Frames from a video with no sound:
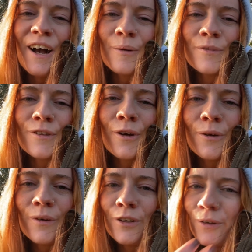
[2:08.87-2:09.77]

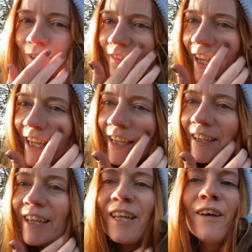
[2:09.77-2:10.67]
So you can
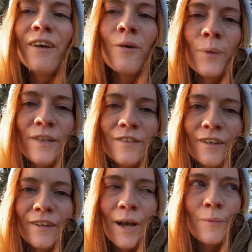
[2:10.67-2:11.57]
take inner
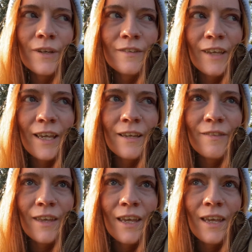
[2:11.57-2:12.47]
winter, and we can
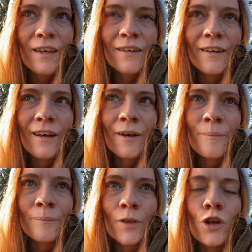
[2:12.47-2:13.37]
take the
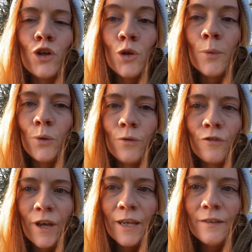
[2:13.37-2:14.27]
new moon
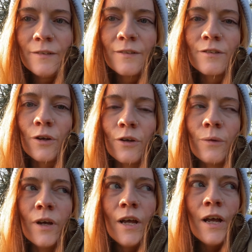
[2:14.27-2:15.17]
phase.
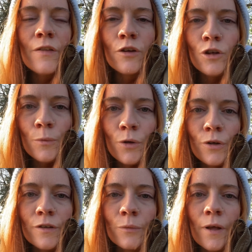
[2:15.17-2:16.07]
So the new
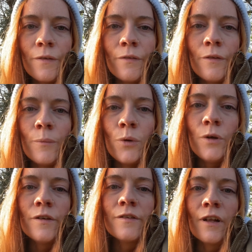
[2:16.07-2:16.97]
moon is when the
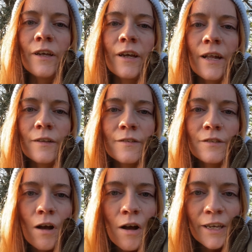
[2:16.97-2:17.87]
moon is like at its
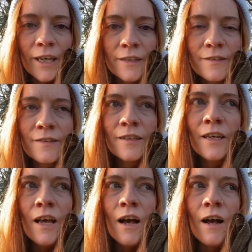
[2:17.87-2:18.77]
darkest.
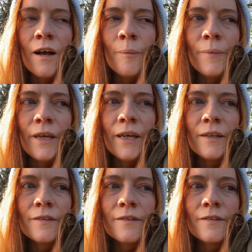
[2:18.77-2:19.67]

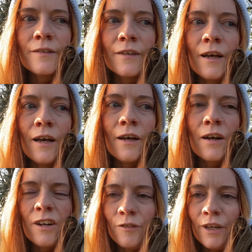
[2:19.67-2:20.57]
It's
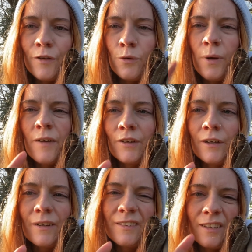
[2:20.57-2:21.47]
kind of like if you were having
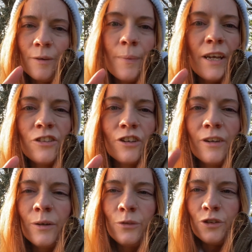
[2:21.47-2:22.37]
it as like a
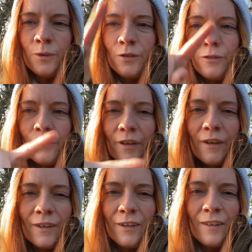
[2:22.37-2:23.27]
picture, it would just be sort of a
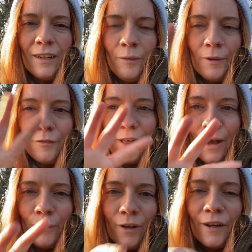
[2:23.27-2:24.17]
the little bit of the
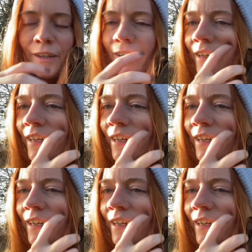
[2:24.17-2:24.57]
outline.